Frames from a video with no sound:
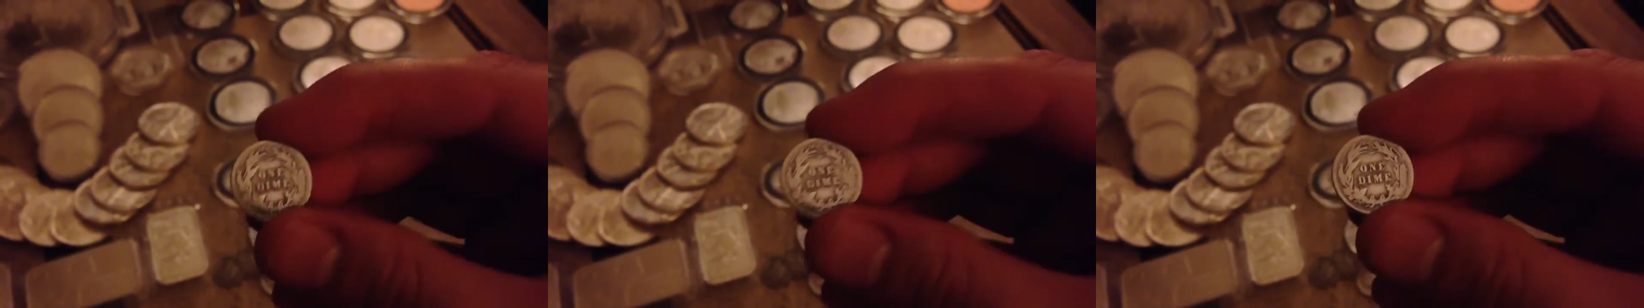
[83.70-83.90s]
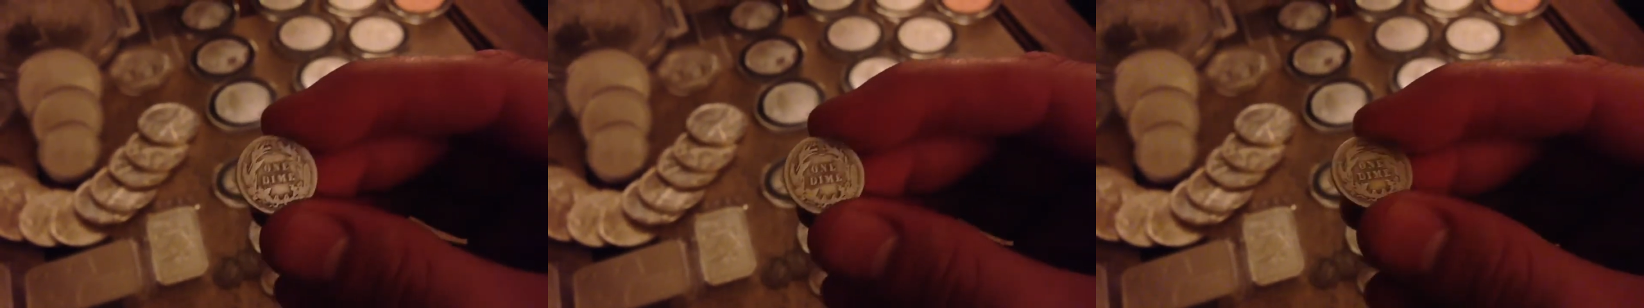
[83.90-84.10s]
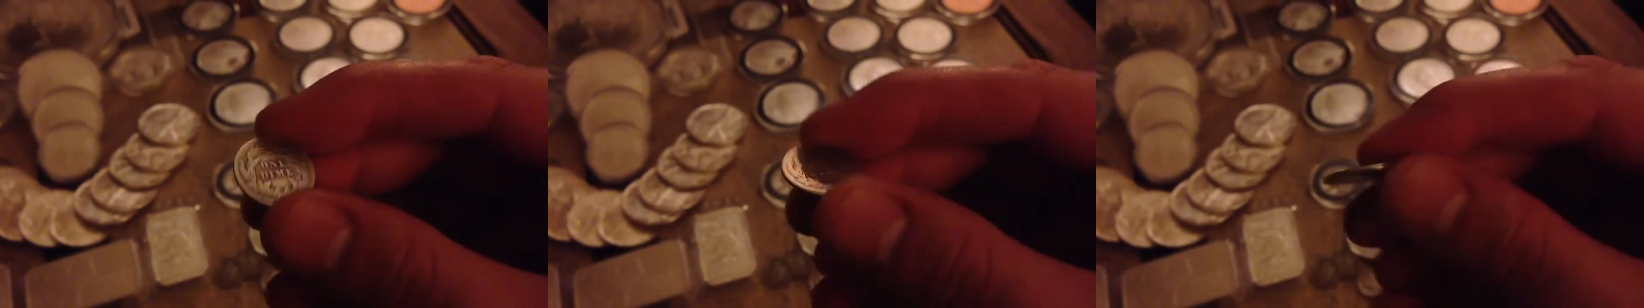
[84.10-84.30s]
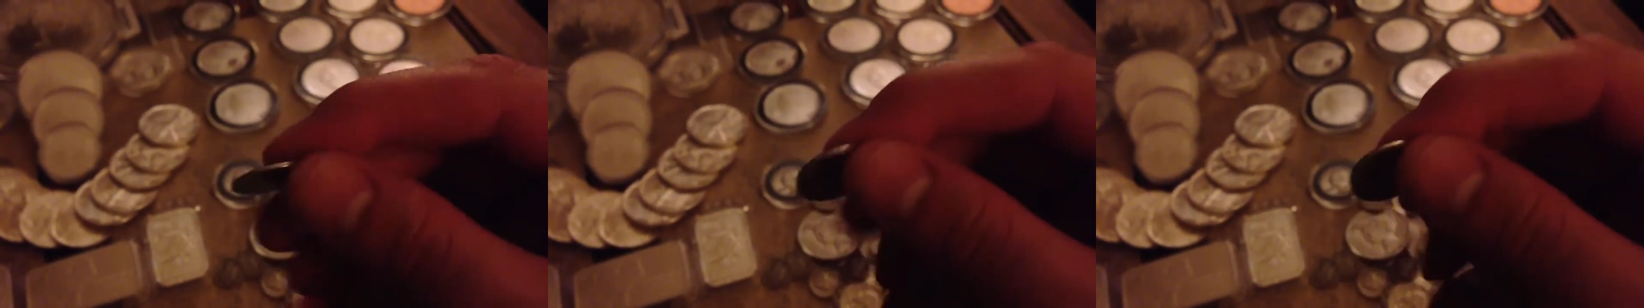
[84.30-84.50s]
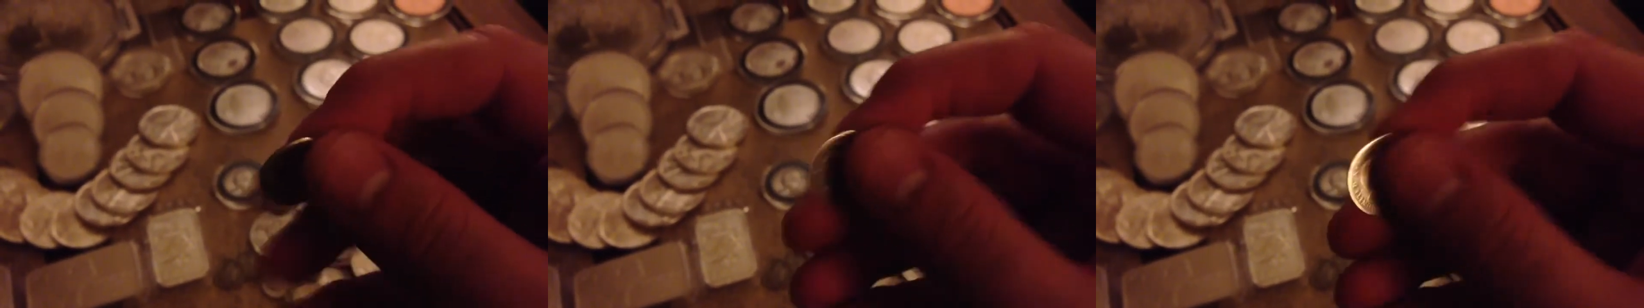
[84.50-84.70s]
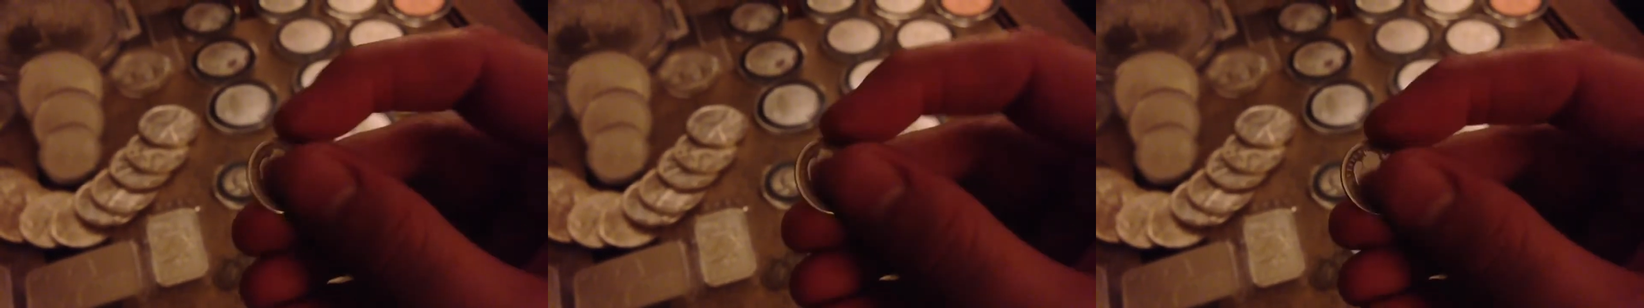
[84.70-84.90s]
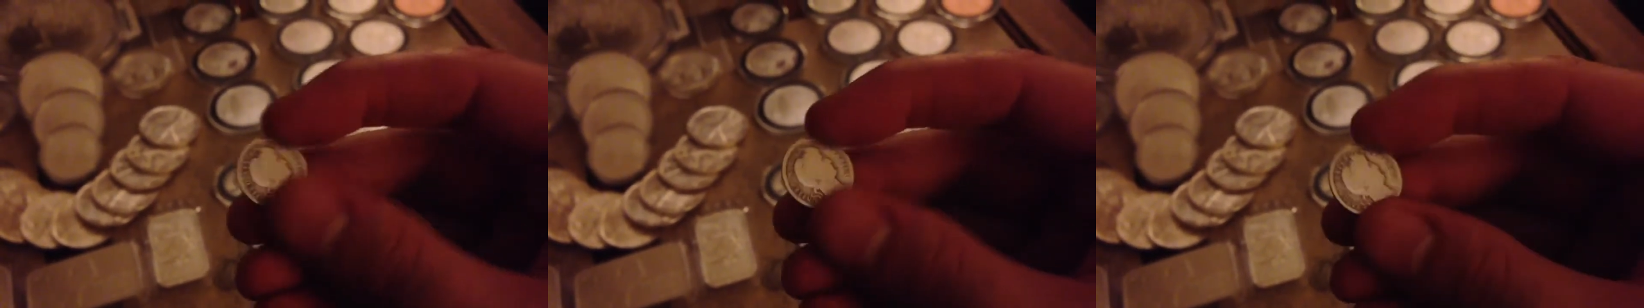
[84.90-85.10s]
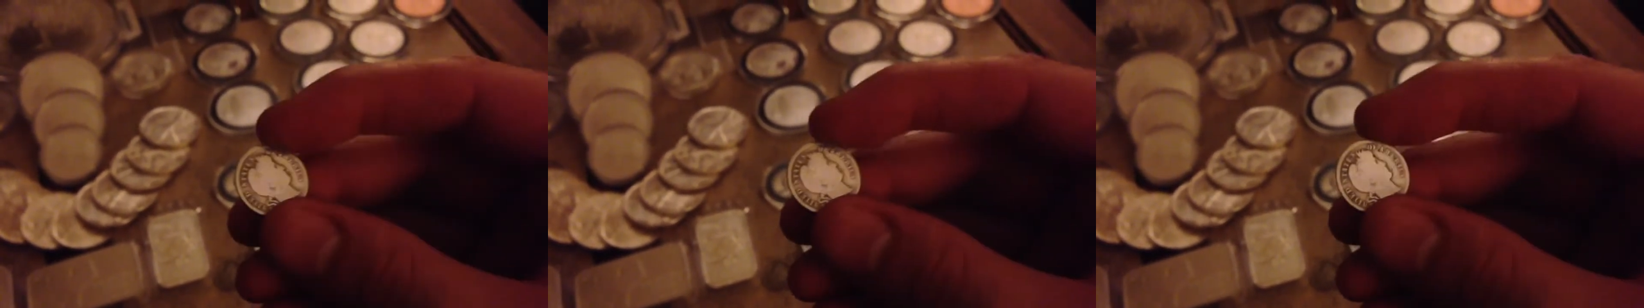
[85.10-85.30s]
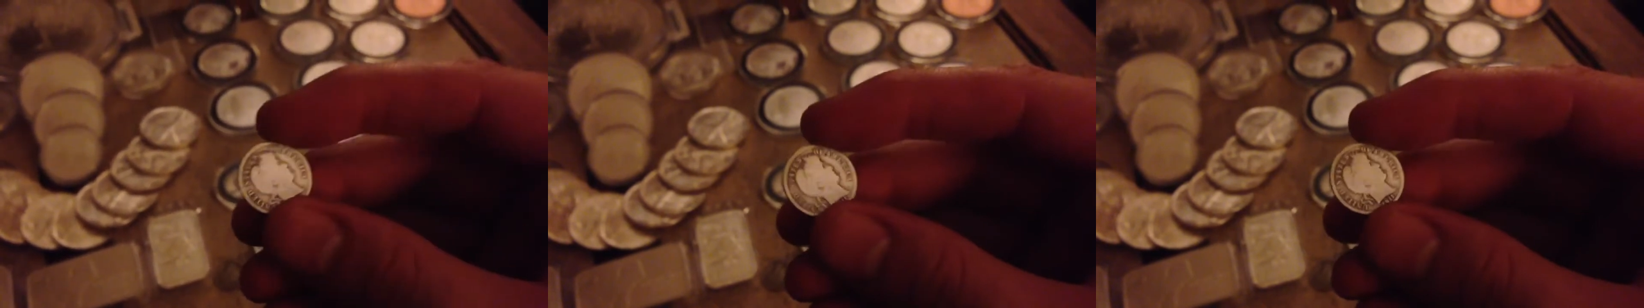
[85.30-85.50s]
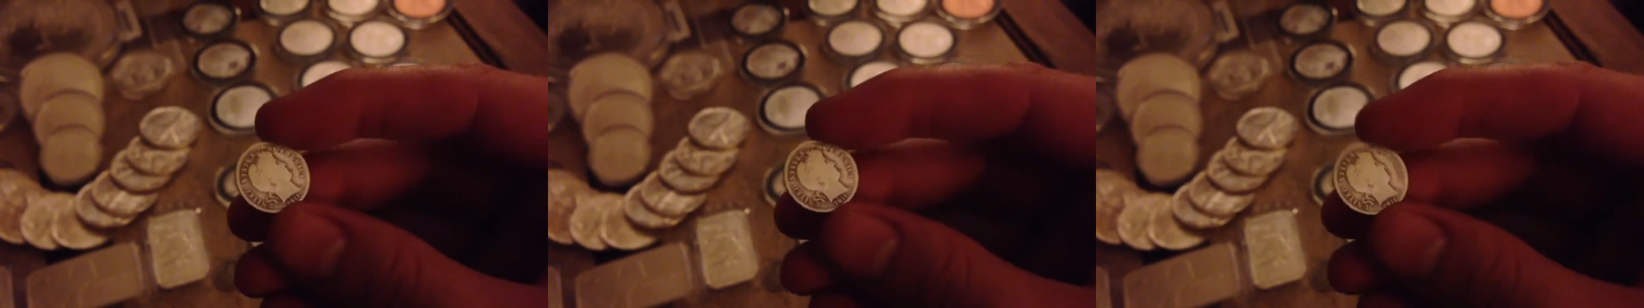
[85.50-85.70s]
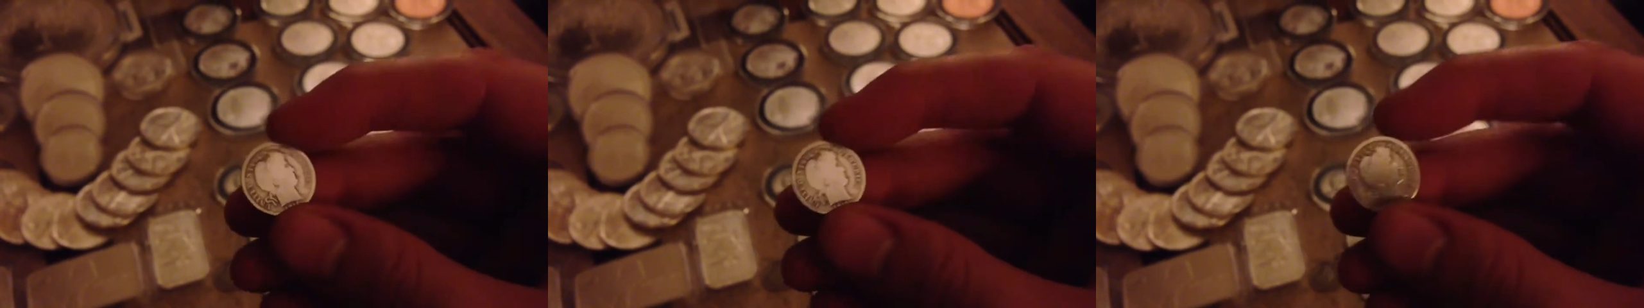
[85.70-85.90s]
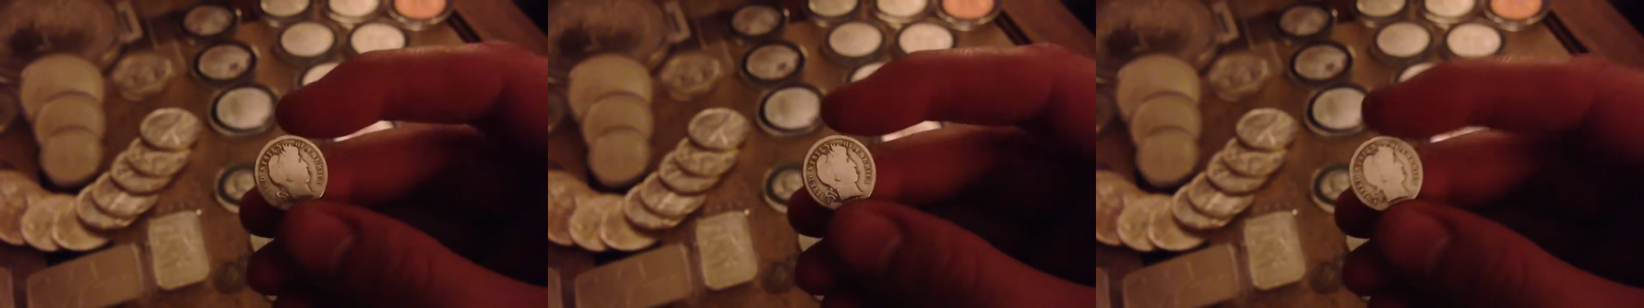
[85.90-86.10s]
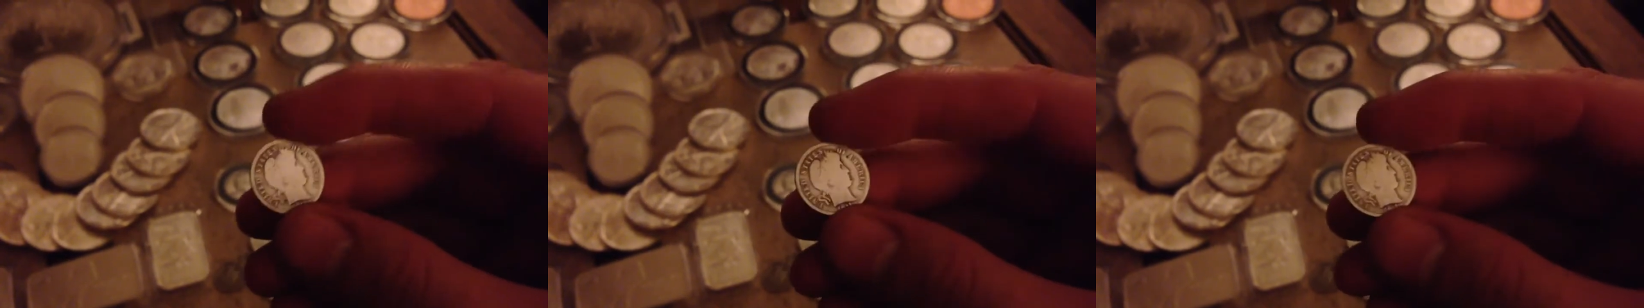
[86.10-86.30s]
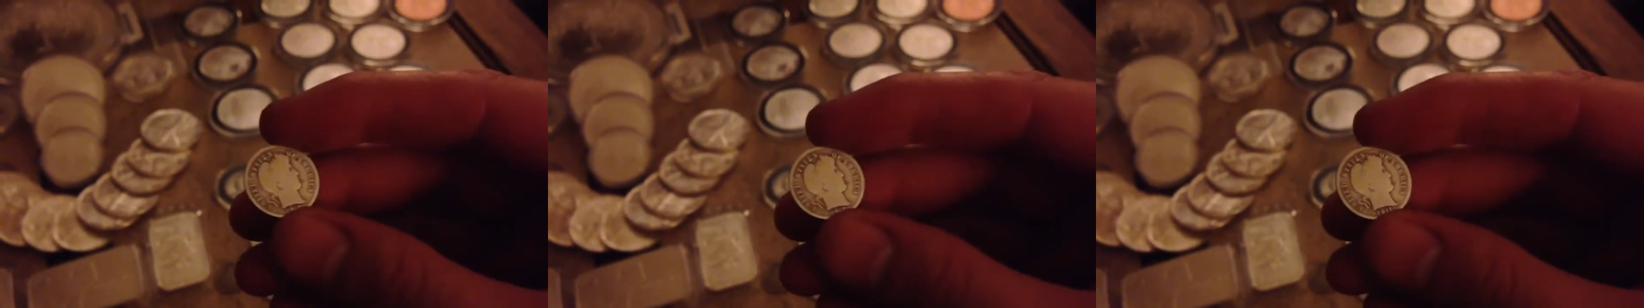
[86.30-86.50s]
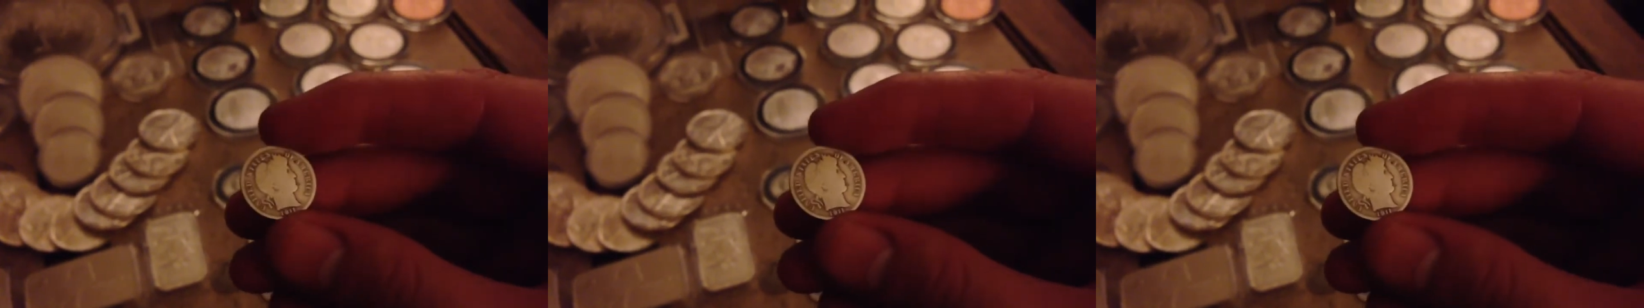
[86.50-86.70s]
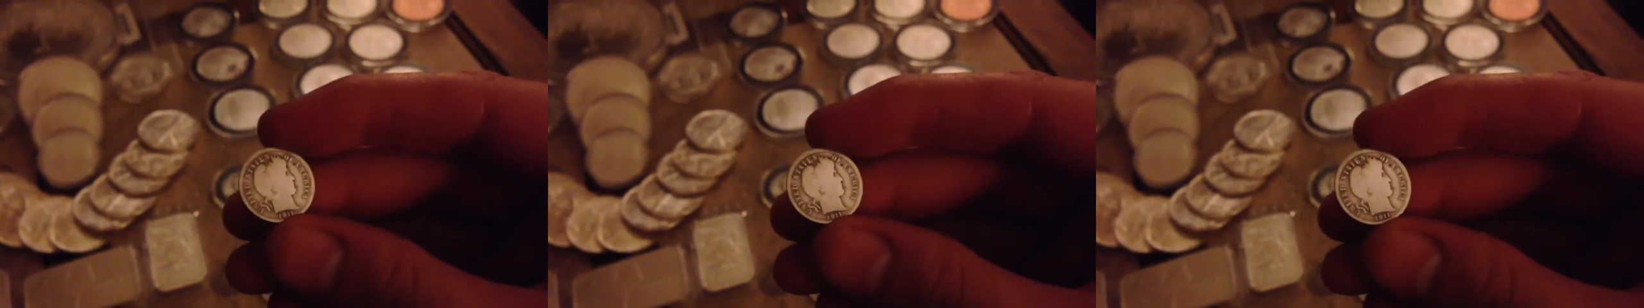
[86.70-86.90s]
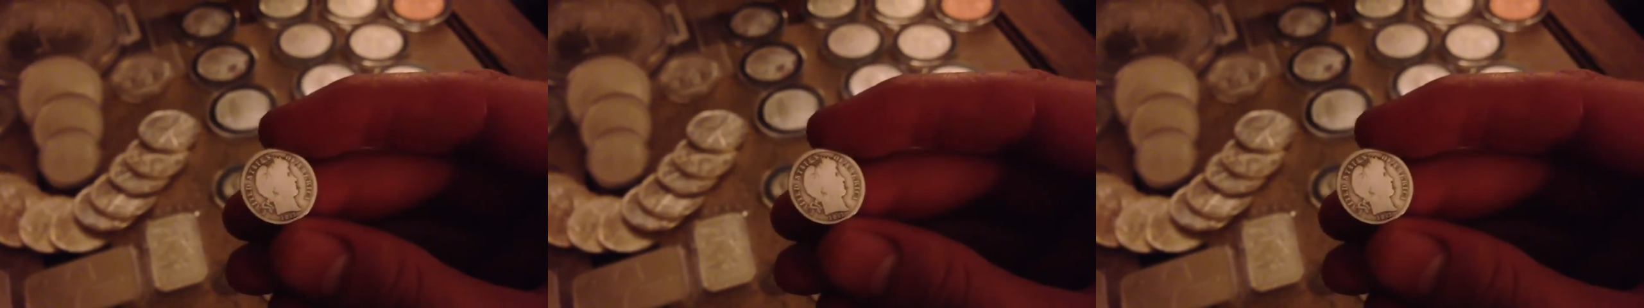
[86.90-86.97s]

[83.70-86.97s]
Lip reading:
[unreadable: no face in view]